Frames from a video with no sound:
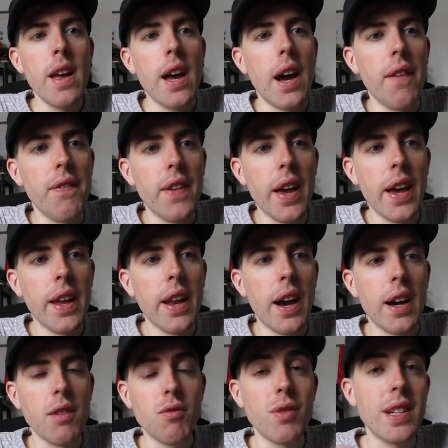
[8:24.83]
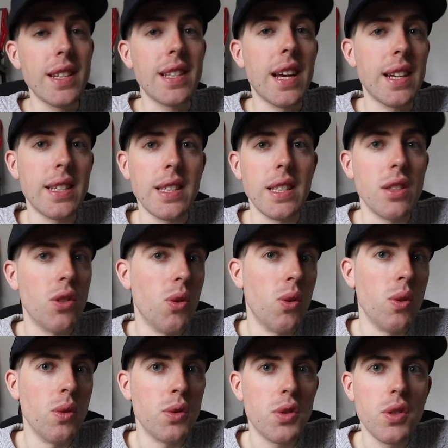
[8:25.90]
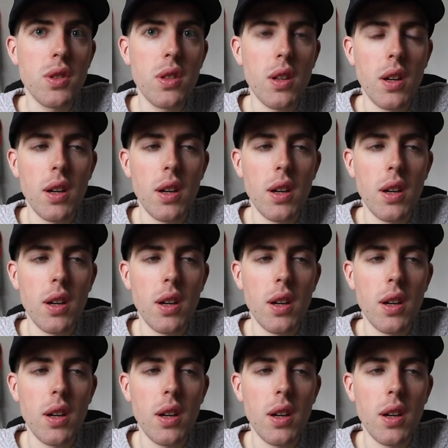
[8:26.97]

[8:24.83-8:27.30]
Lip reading: and then I retested those